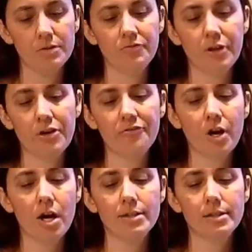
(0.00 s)
Very
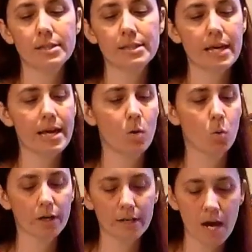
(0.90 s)
fun. Stay
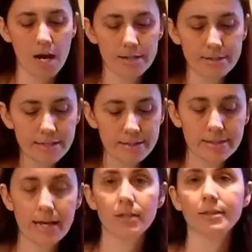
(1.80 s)
organized and
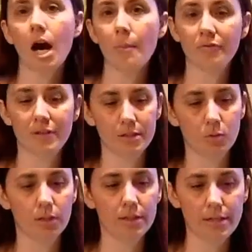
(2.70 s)
stay on top of it.
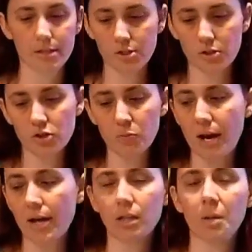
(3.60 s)
Don't let the inserts
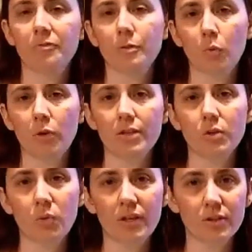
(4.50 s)
pile up from week to
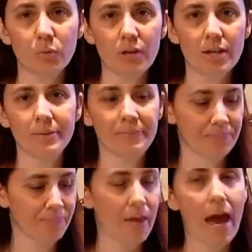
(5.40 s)
week to week.
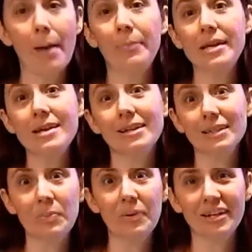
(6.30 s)
Happy
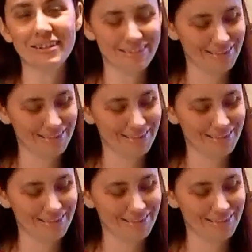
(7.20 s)
clipping.